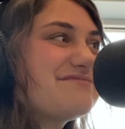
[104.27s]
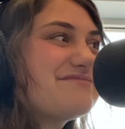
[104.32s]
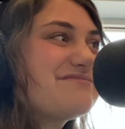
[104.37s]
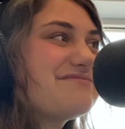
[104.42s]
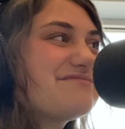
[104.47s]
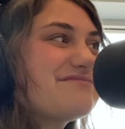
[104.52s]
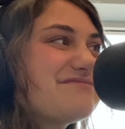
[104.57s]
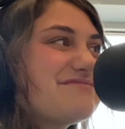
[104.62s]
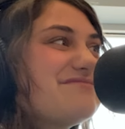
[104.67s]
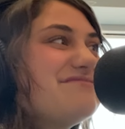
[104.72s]

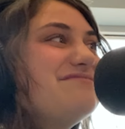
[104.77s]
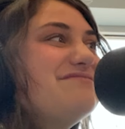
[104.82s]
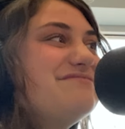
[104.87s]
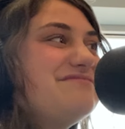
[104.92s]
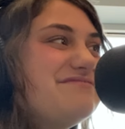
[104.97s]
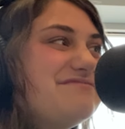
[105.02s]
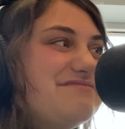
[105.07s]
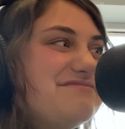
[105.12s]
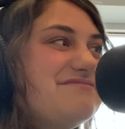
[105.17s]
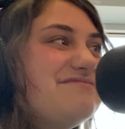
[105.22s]

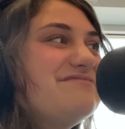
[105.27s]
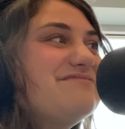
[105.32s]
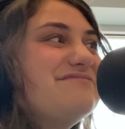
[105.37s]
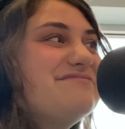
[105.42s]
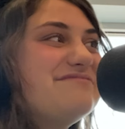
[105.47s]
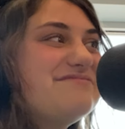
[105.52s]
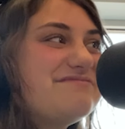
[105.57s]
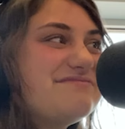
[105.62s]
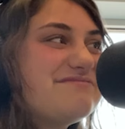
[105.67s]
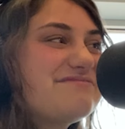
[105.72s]

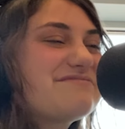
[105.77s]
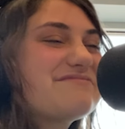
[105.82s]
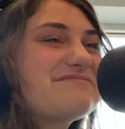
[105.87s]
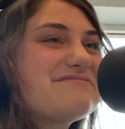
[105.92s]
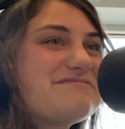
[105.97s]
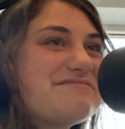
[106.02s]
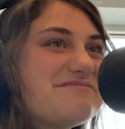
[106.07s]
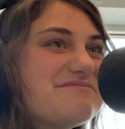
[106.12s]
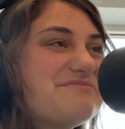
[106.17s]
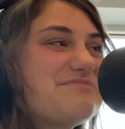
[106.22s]

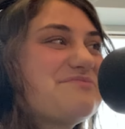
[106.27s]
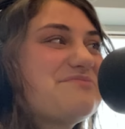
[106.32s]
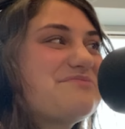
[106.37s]
(silent)